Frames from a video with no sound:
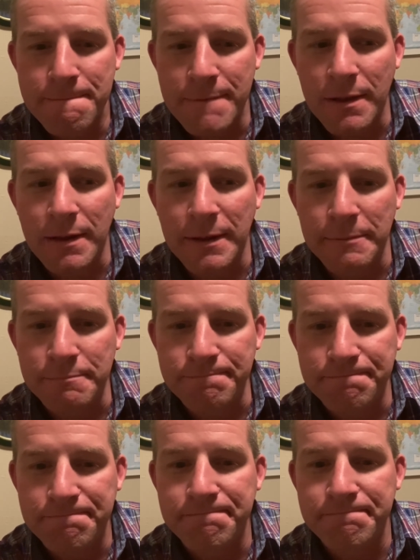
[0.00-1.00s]
Um,
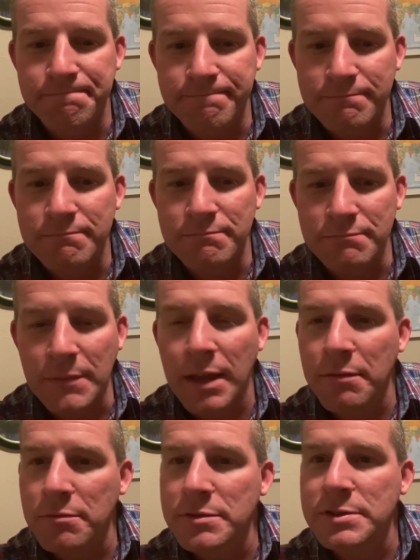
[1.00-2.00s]
it
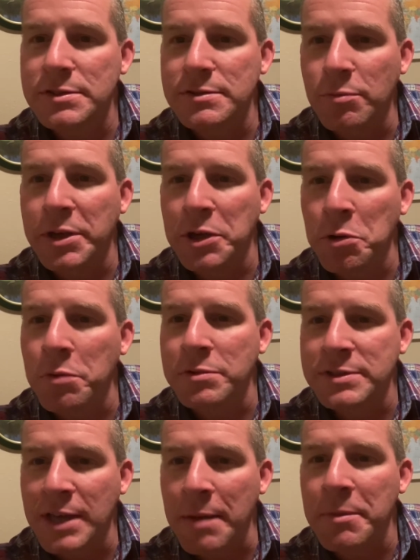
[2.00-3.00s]
was, we knew it
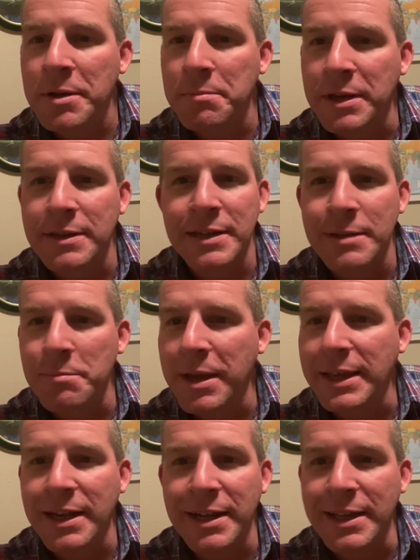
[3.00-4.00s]
was coming, but it didn't
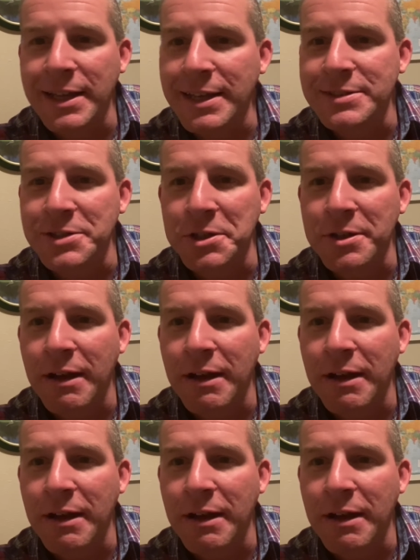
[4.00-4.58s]
make it any easier.